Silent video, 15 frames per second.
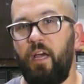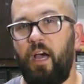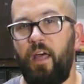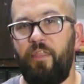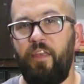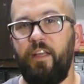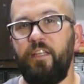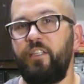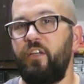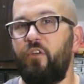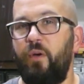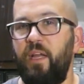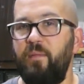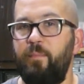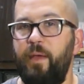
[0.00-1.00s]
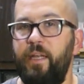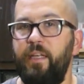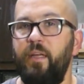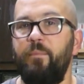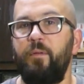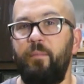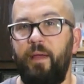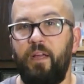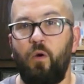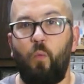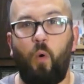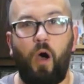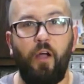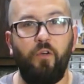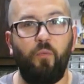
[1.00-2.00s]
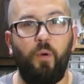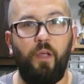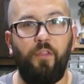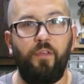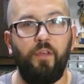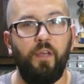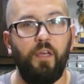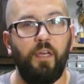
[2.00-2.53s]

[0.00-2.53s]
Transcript: I think it's a great medium to make a wand with.